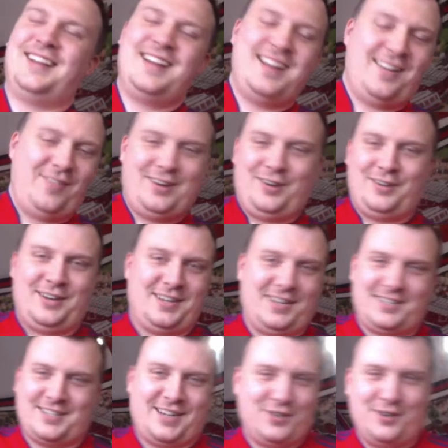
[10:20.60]
We got into
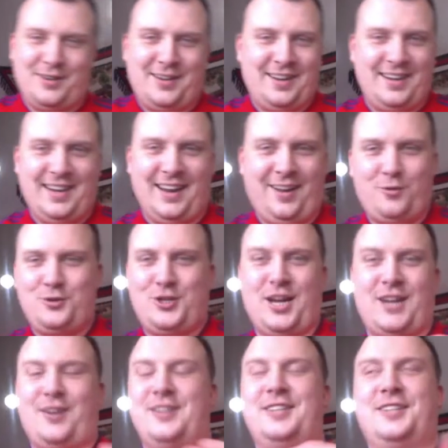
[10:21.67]
discussion, the whole chat
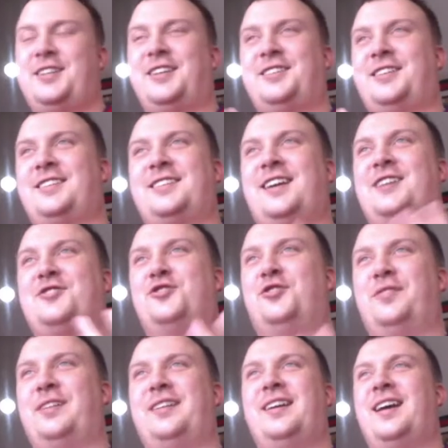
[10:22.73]
got into discussion of
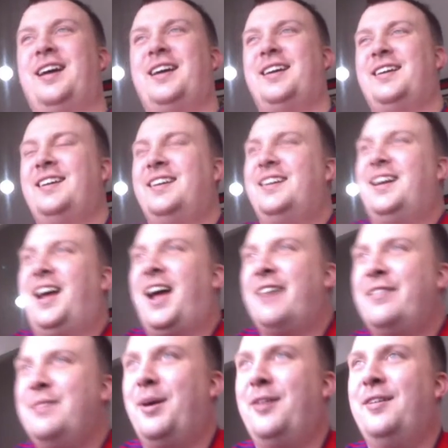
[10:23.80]
it.
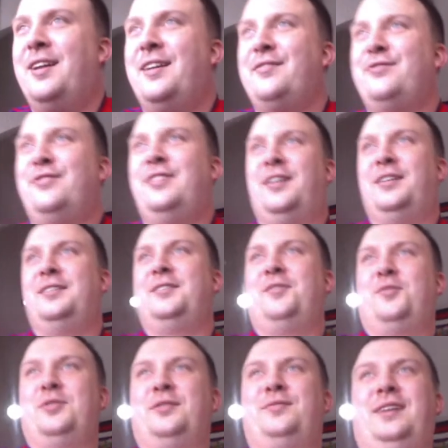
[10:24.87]
Haribo left
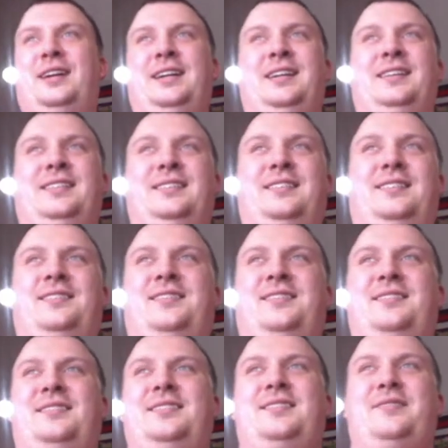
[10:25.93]
all the fucking
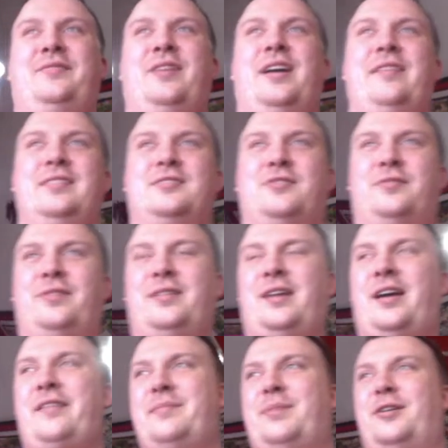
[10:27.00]
variants of
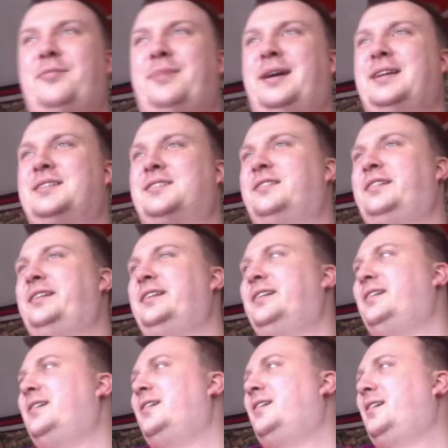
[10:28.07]
Haribo, basically.
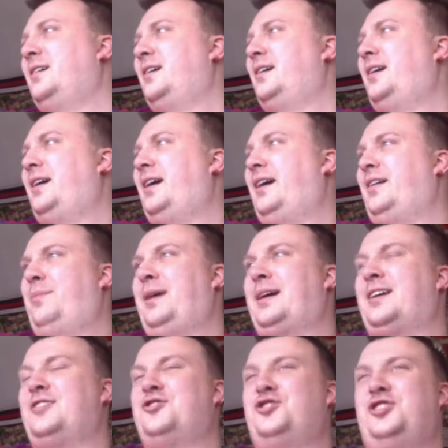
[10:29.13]
How the
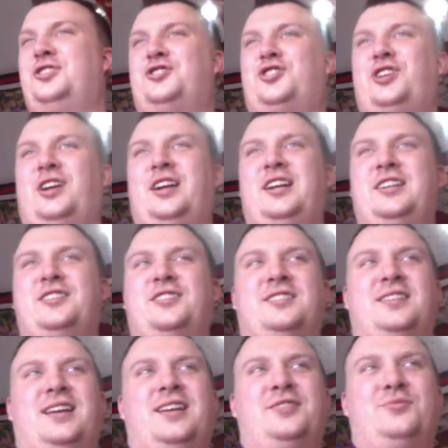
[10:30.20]
packaging's changed,
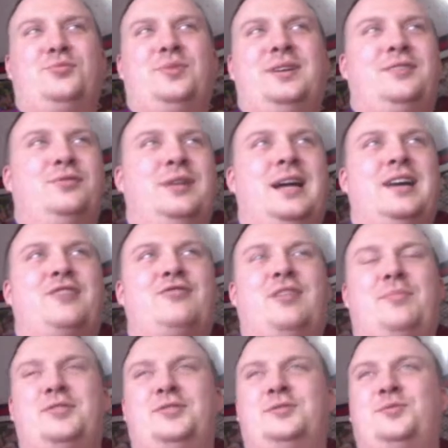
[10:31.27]
that as well, all that crap
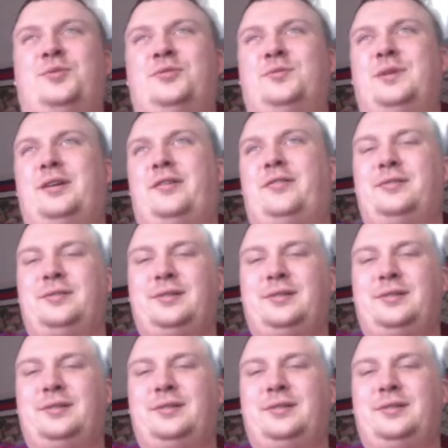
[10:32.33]
as well.